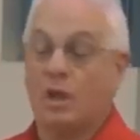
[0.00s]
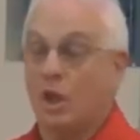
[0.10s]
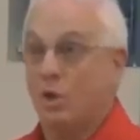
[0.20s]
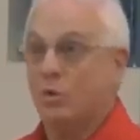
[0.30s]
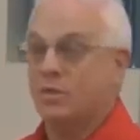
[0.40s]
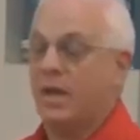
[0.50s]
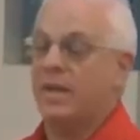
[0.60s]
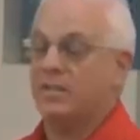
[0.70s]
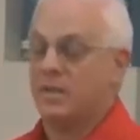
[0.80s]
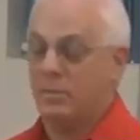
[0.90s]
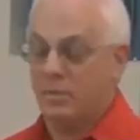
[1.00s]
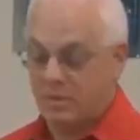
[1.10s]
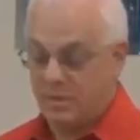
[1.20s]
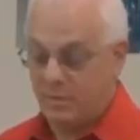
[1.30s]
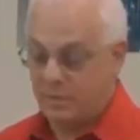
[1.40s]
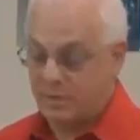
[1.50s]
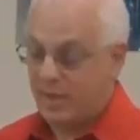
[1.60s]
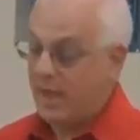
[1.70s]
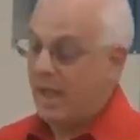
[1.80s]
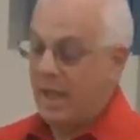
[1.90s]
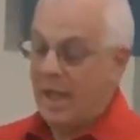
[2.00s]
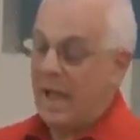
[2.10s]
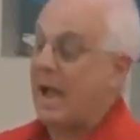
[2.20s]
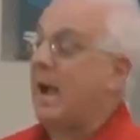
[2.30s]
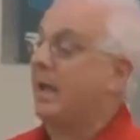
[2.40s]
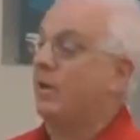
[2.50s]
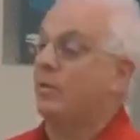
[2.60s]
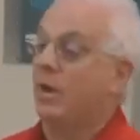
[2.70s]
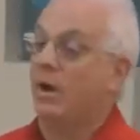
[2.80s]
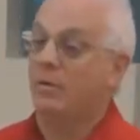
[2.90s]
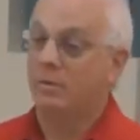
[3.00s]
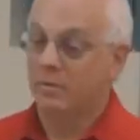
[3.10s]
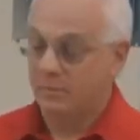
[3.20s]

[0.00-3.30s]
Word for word: closed as they would they would say? I don't know.